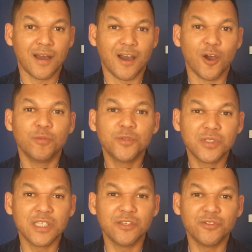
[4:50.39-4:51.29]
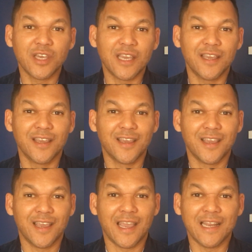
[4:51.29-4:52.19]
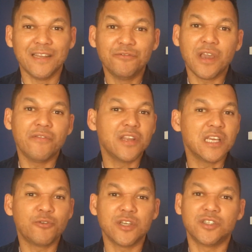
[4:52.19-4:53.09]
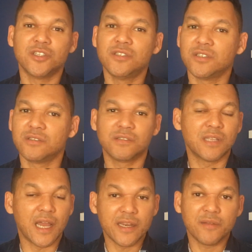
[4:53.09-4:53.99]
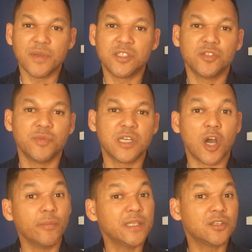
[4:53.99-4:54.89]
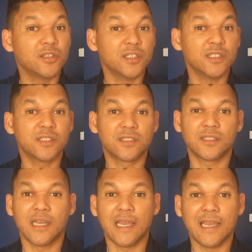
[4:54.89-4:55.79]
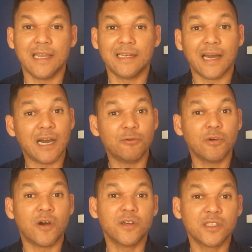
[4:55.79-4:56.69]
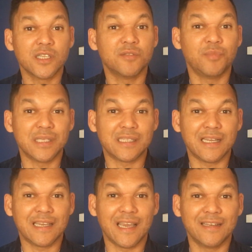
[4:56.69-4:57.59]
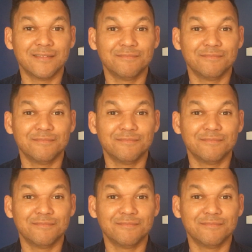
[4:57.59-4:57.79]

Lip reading: I hope to see you there. And if you have any questions, just direct message me, comment on this, and I will answer as best I can.